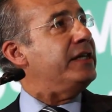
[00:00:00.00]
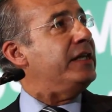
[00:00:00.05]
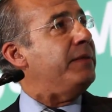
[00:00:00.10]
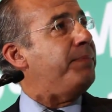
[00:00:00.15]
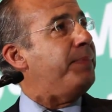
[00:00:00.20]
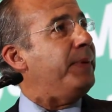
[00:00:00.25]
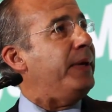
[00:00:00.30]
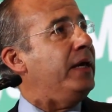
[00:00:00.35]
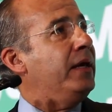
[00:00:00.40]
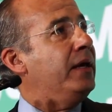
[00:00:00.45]

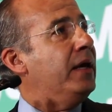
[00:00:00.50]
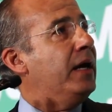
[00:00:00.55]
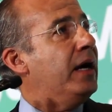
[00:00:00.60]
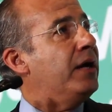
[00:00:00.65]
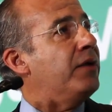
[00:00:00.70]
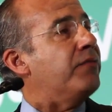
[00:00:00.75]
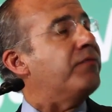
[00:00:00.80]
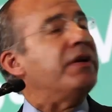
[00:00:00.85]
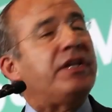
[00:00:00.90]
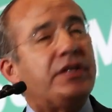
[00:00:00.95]
GDP
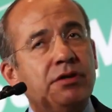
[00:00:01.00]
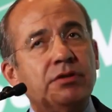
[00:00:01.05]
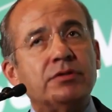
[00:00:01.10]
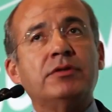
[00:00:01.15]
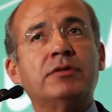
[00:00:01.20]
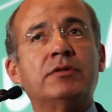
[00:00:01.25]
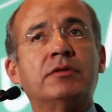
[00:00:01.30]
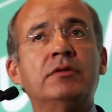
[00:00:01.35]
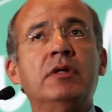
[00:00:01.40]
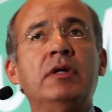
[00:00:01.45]
and
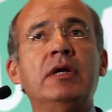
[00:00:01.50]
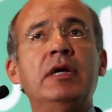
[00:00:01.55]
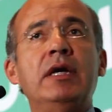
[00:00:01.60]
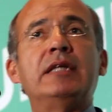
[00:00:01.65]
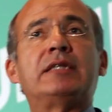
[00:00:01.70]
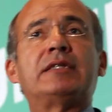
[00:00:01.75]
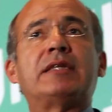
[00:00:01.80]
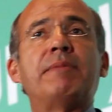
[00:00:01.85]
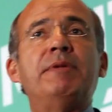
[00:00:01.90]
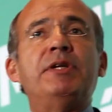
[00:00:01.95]
reduced
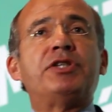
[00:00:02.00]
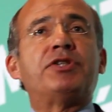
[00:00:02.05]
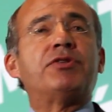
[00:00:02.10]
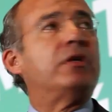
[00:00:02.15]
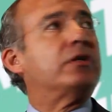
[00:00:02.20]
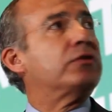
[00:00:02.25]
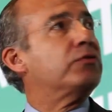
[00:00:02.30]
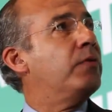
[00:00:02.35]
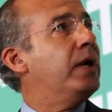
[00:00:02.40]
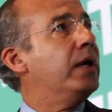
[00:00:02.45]
its
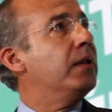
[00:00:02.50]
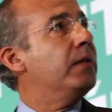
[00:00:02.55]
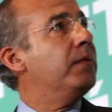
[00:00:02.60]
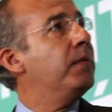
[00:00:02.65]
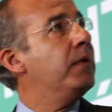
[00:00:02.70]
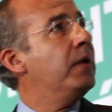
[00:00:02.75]
emission as well.